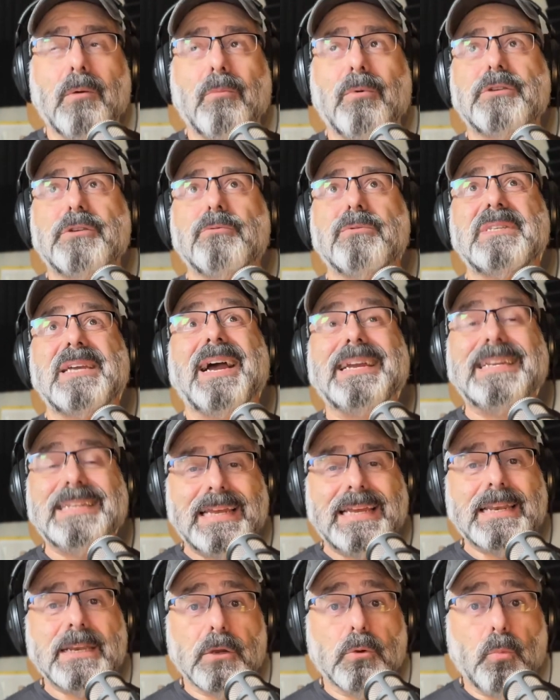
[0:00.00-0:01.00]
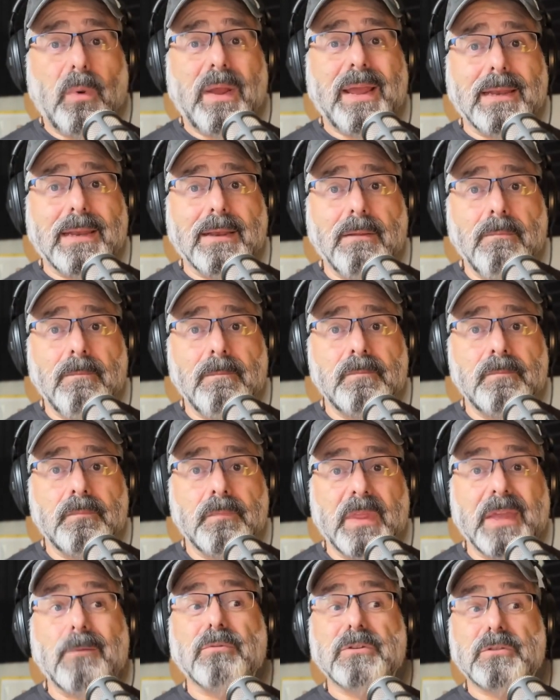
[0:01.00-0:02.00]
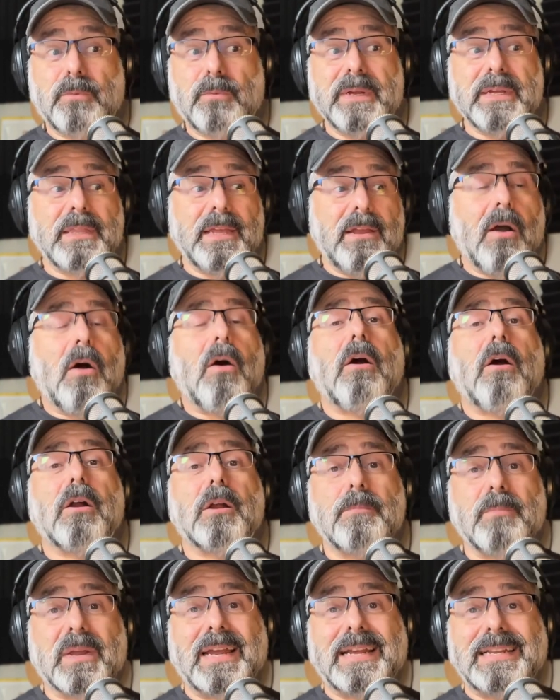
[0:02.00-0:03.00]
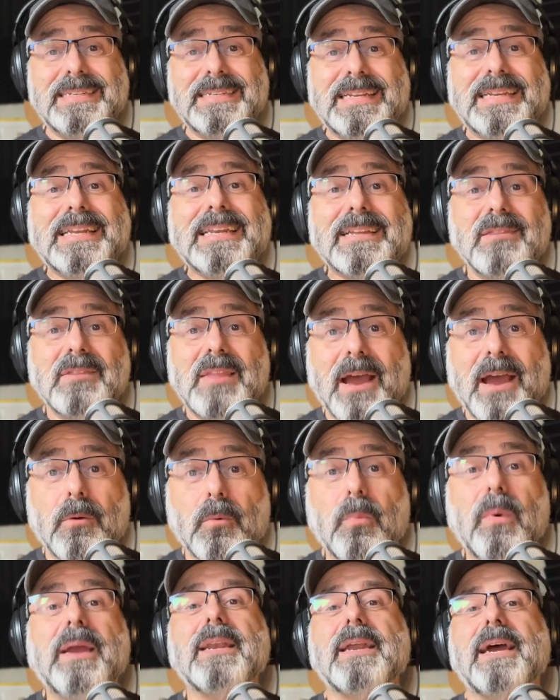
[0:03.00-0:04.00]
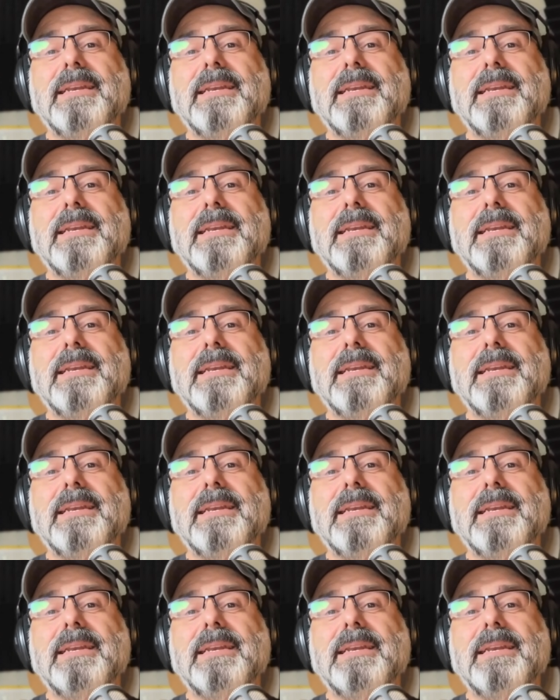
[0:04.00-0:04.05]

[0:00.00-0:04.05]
which was I needed a win it was really hard, but I needed that win.